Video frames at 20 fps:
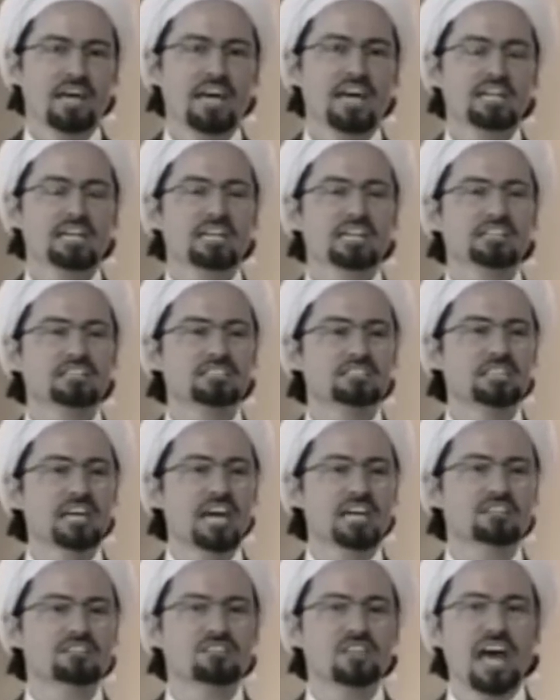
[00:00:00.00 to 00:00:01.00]
And he
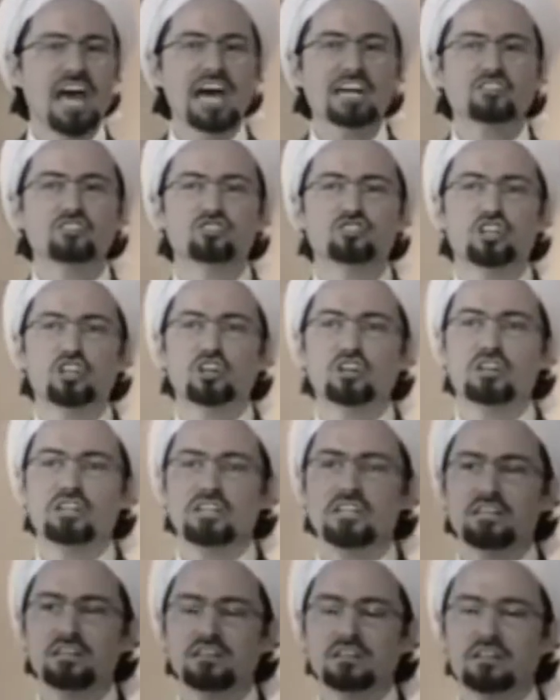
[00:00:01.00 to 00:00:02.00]
says that
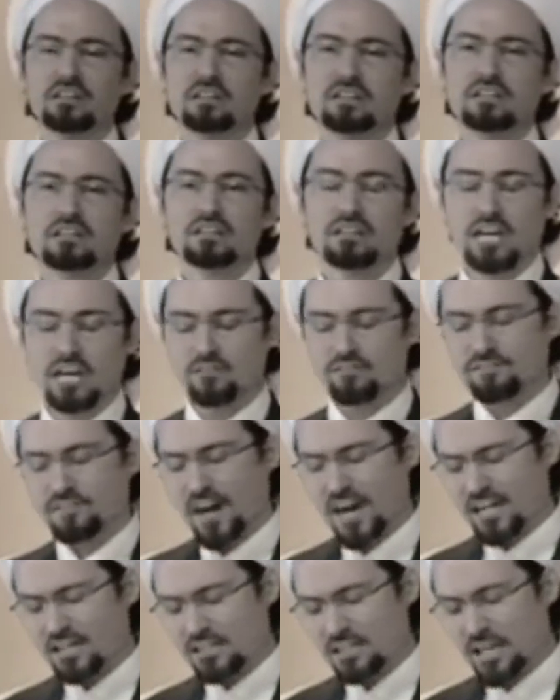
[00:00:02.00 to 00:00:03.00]
journey, and
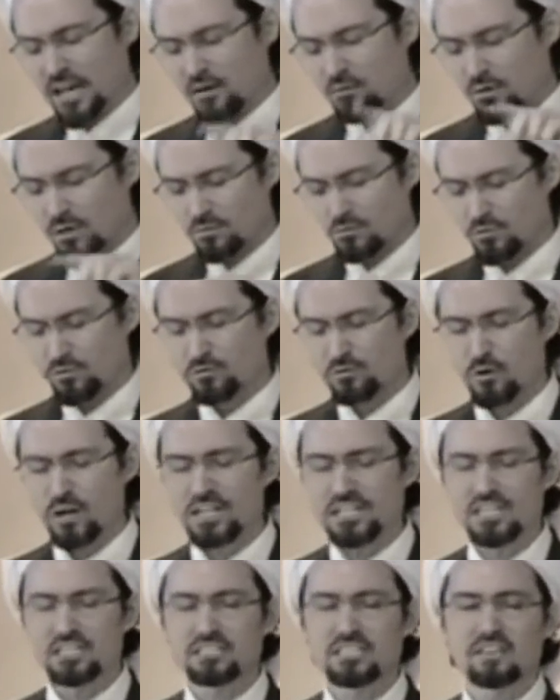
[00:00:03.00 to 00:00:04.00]
finally, before
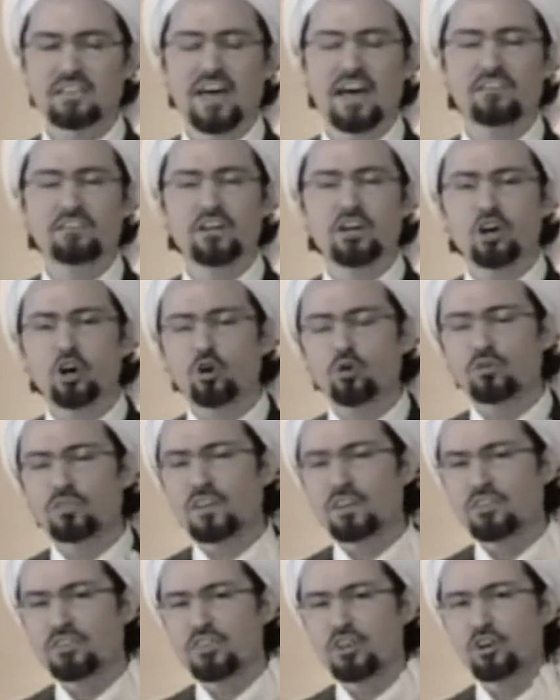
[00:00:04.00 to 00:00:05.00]
I get to that,
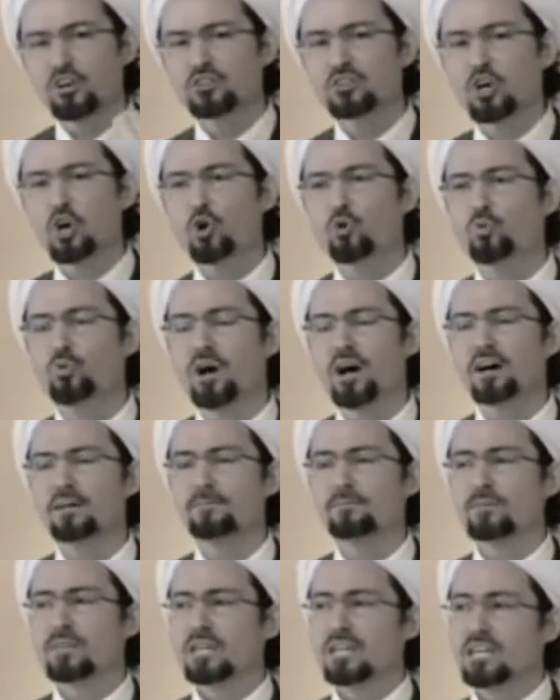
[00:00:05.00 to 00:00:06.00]
the third
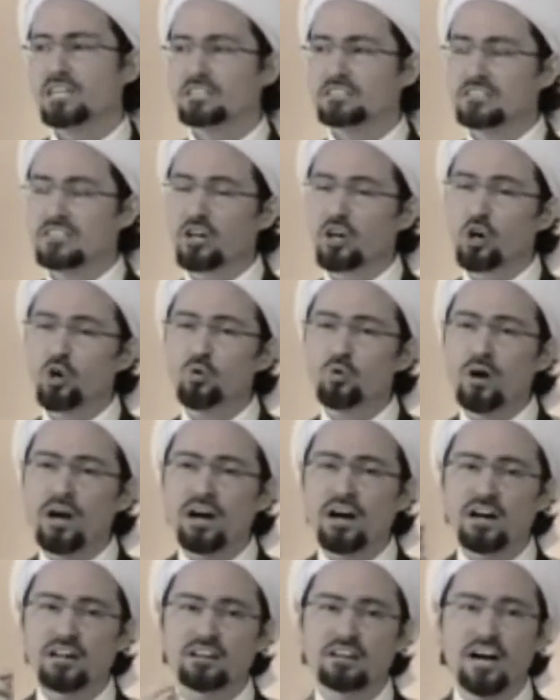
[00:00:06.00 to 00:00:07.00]
quwwa is the
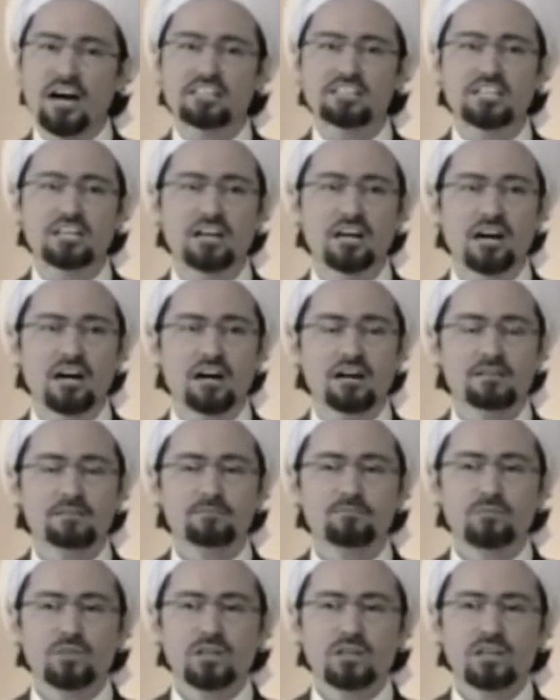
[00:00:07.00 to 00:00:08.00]
quwwa an-natiqa.
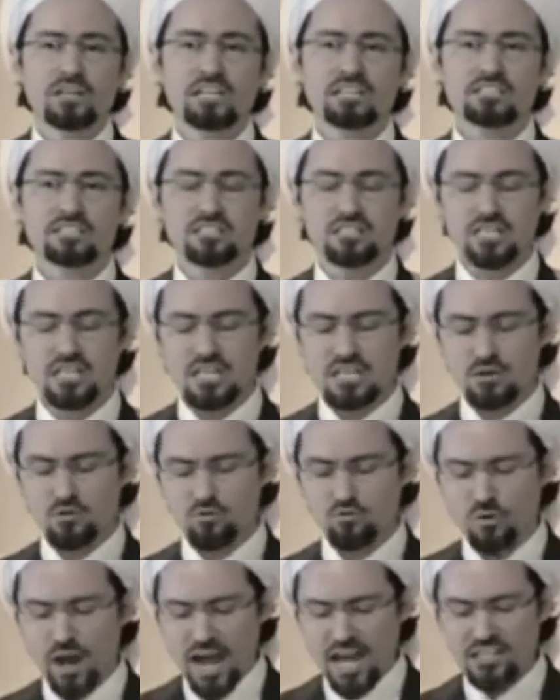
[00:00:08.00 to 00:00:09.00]
It's the
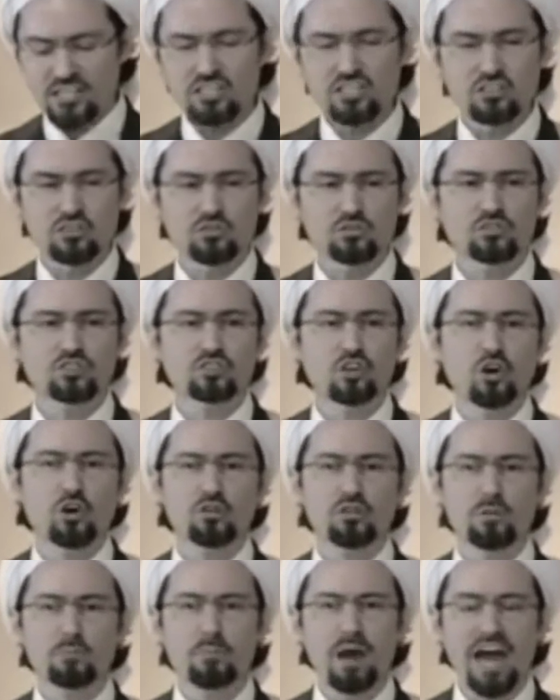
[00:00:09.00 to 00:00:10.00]
rational
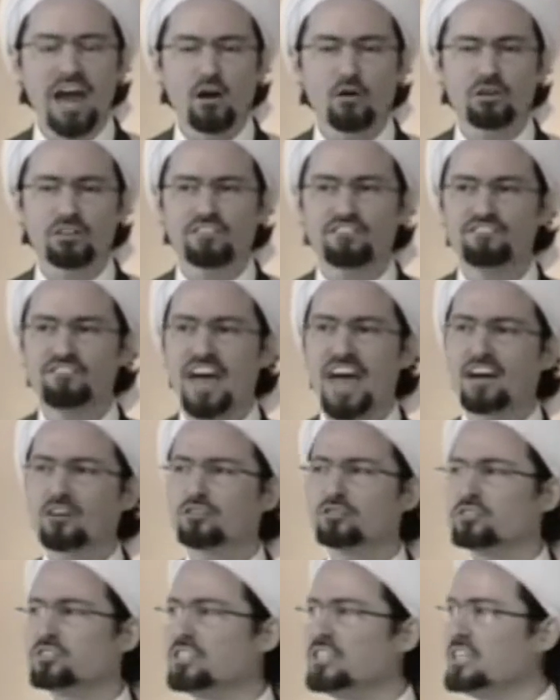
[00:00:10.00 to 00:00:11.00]
soul, the power, the
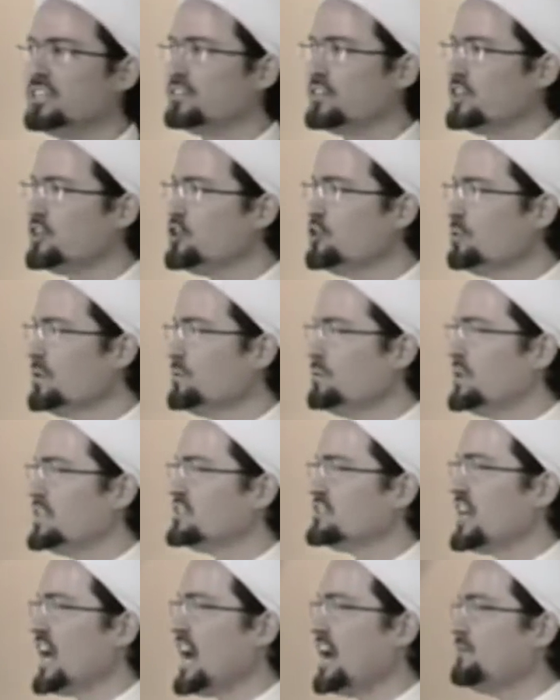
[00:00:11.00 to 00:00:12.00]
faculty that human
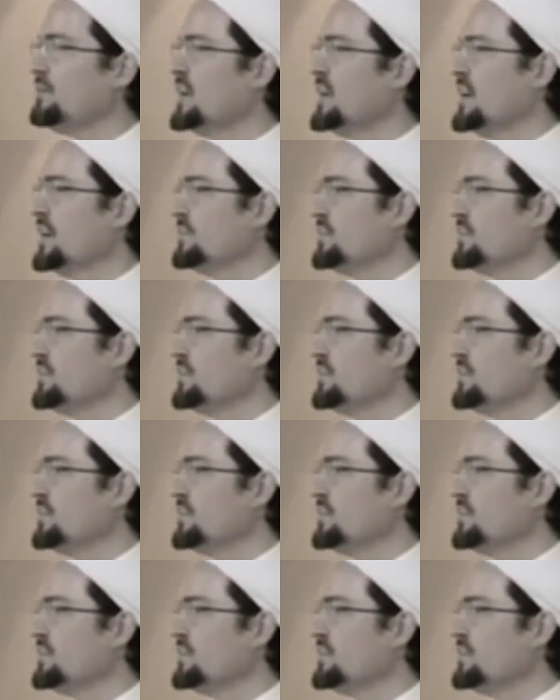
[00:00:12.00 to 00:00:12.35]
beings have